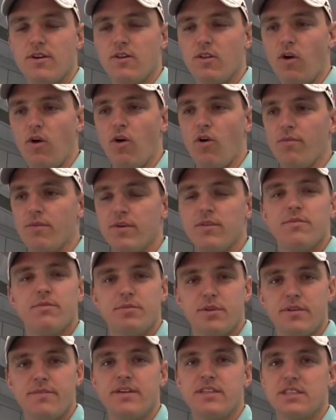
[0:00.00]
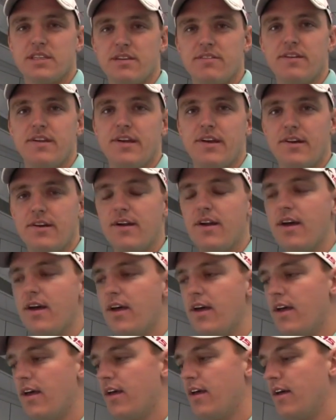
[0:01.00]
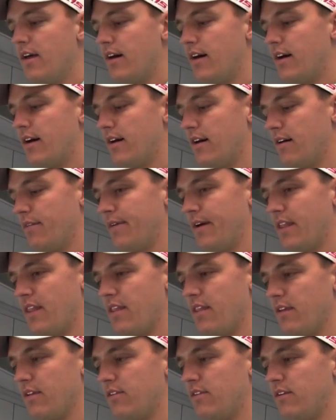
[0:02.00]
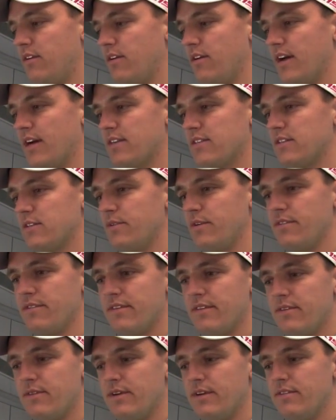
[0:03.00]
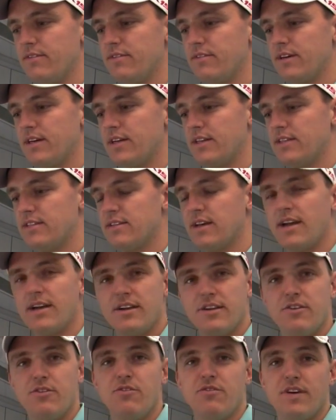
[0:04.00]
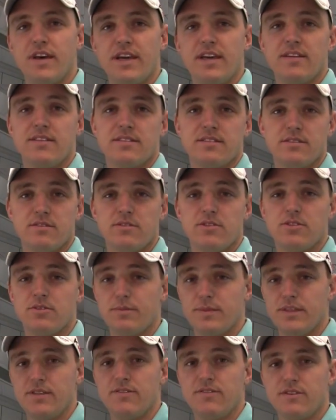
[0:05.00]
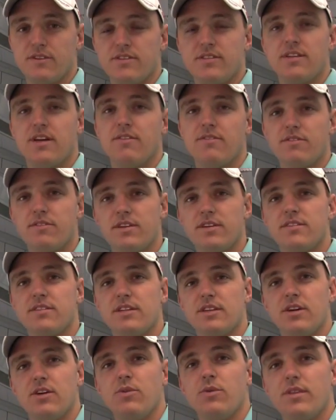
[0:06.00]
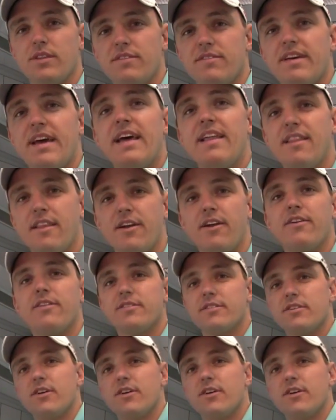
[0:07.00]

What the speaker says: Oklahoma, pretty much every year. And this year, actually, we've decided to do Vegas, which would be the first time for us to go with the van there.